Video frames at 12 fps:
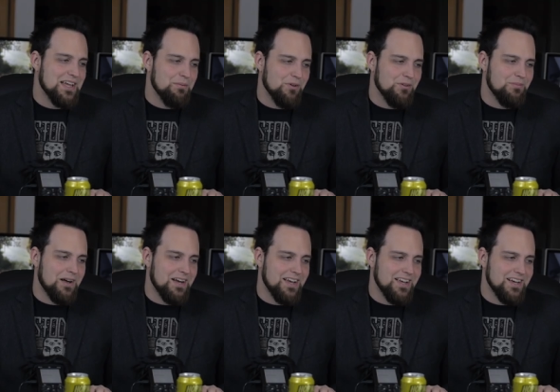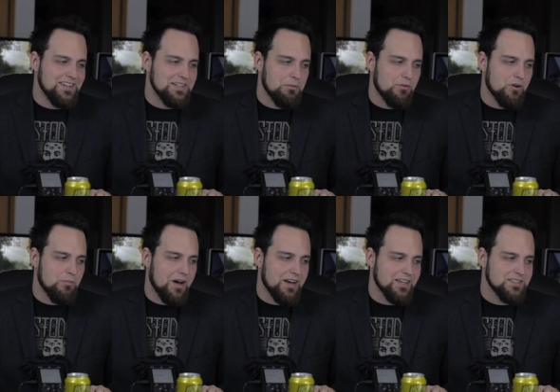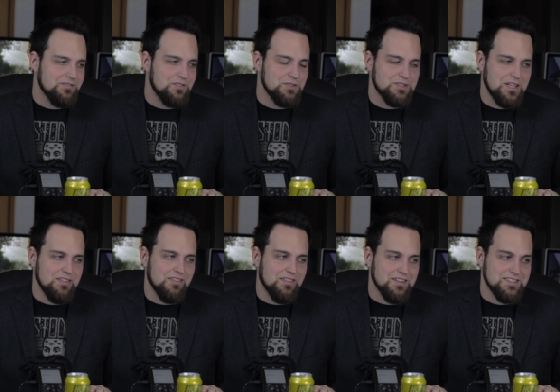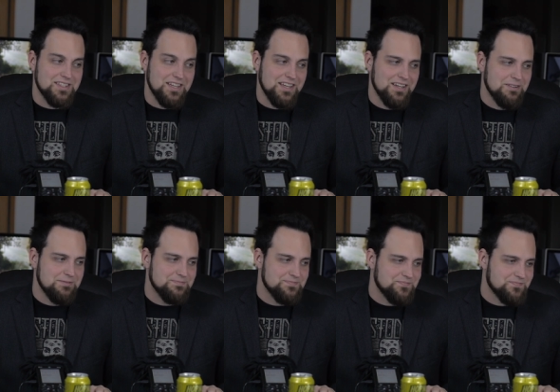the double by uh, Double Robotics. Have you seen this thing?